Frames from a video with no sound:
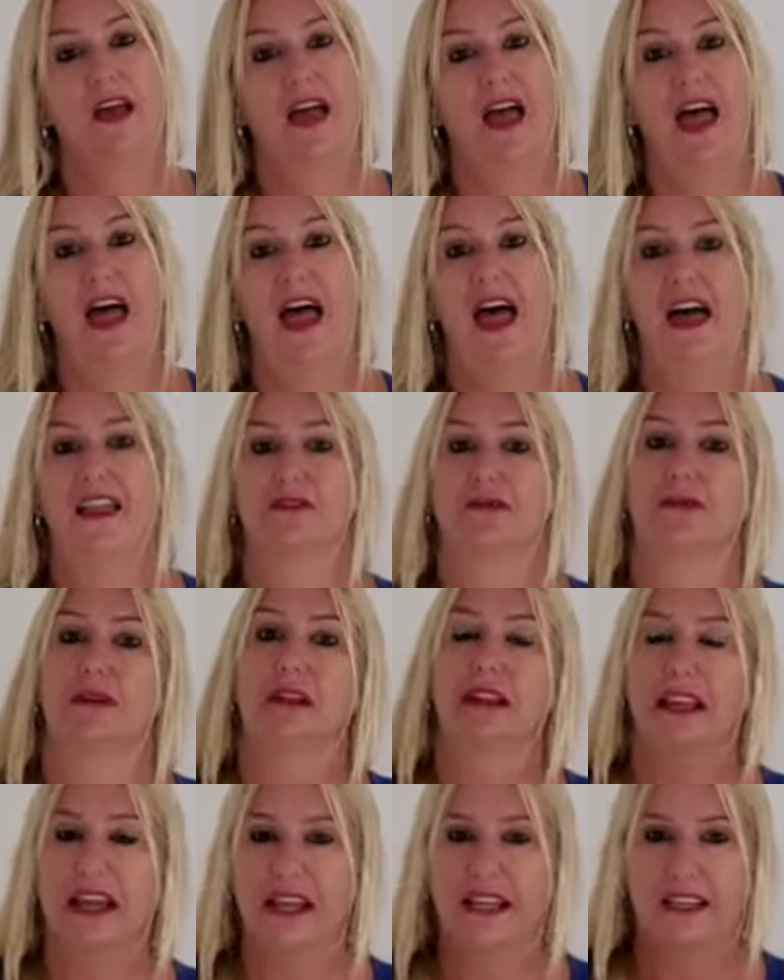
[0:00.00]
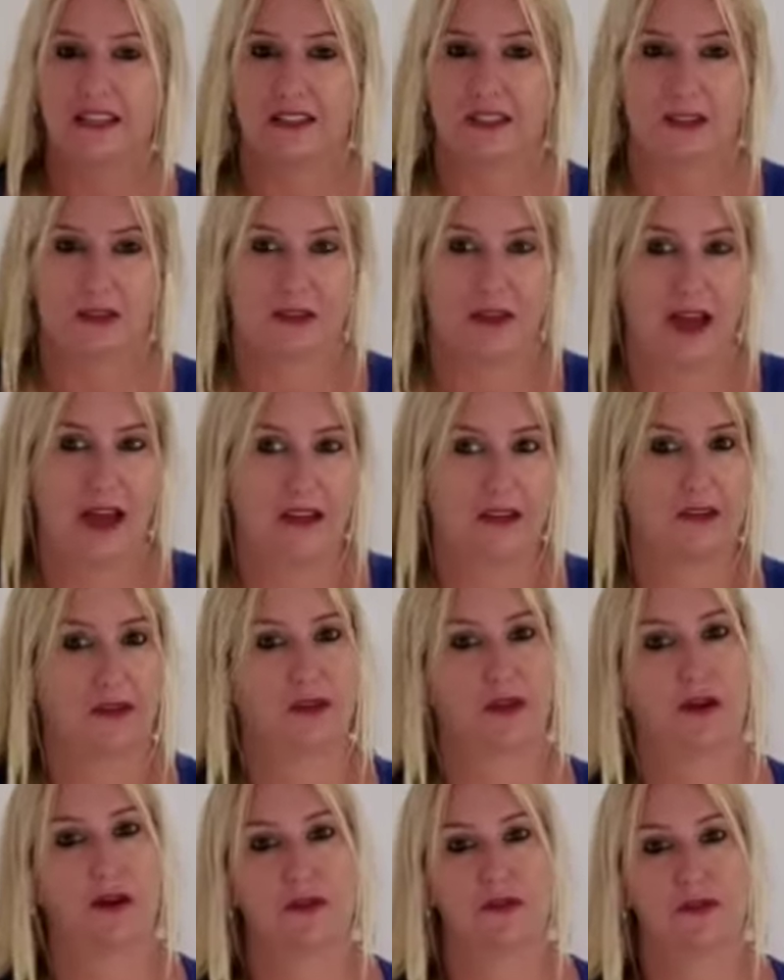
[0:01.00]
And related to that could
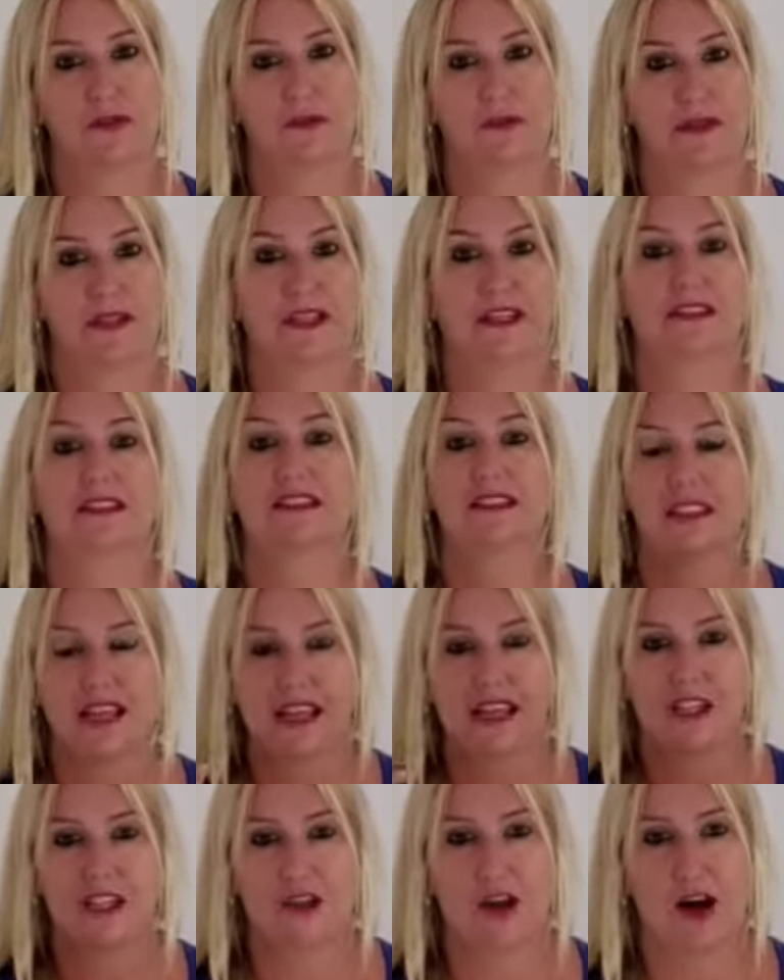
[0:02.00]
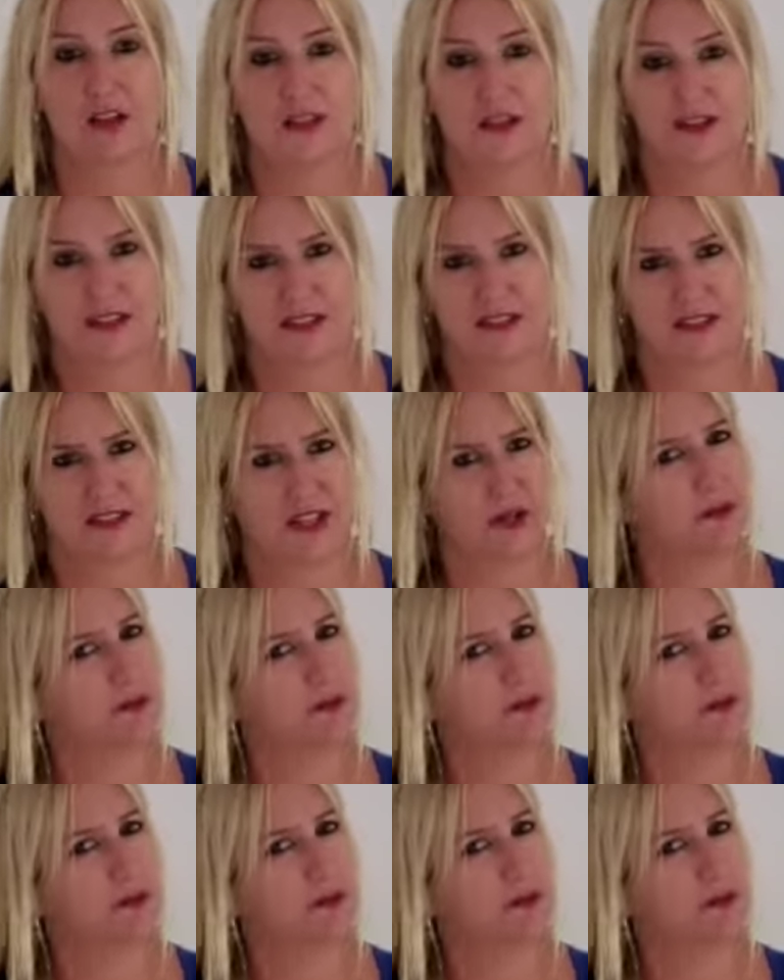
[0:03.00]
also be staged authenticity.